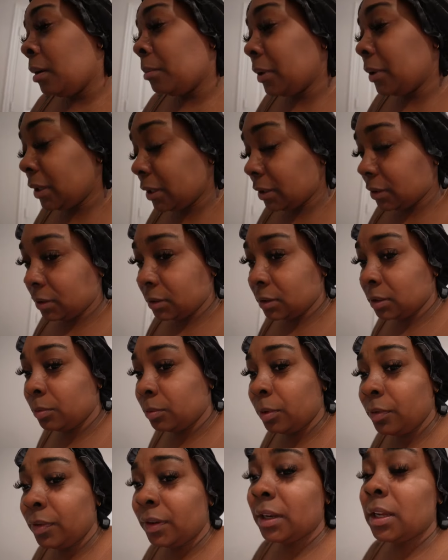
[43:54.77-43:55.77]
But yeah,
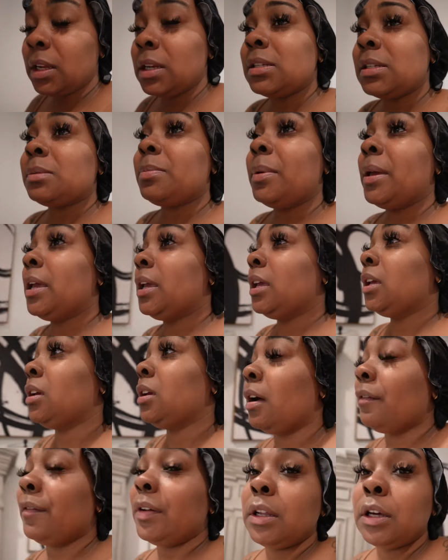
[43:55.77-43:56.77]
we finna get in this bed.
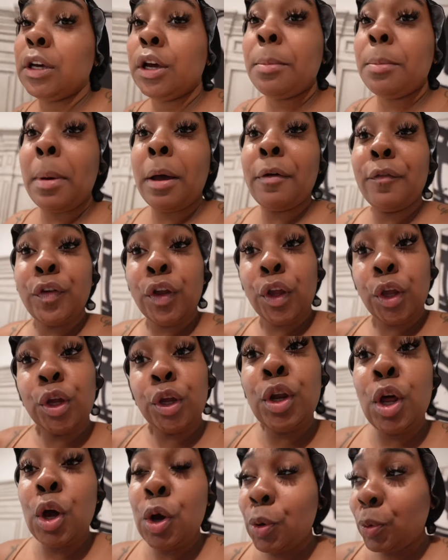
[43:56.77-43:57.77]
I'm finna cut my
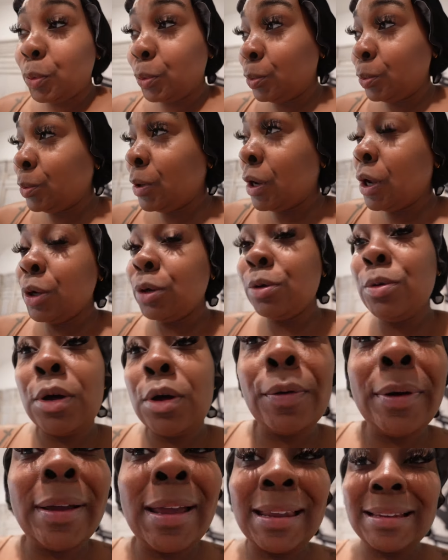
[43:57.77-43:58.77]
fan on. You
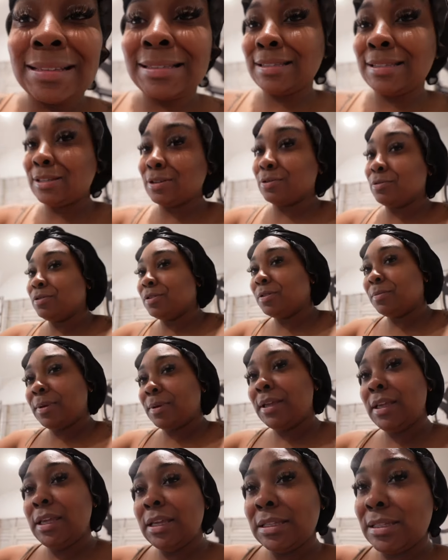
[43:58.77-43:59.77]
know, it gotta soothe
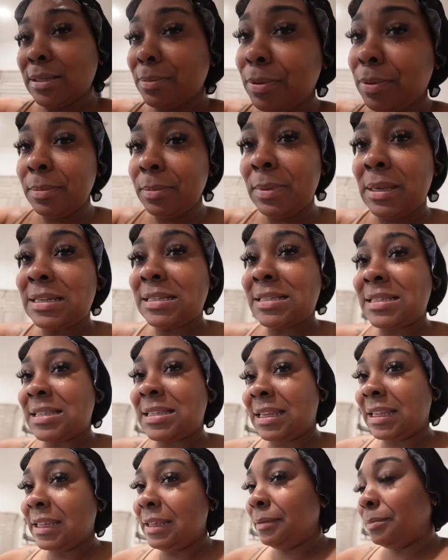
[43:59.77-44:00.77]
me to me to
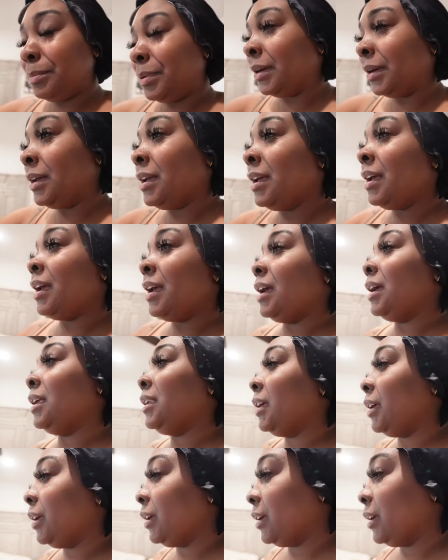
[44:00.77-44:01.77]
sleep. And
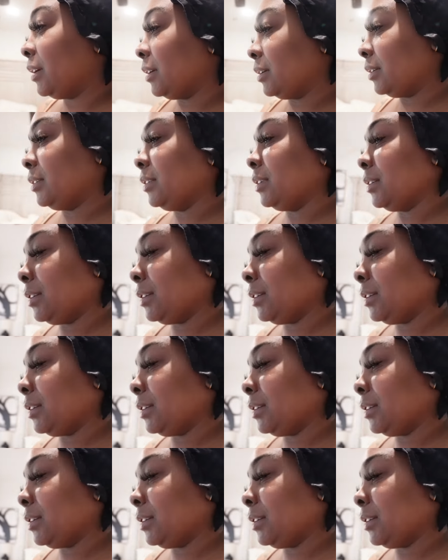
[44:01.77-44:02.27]
then,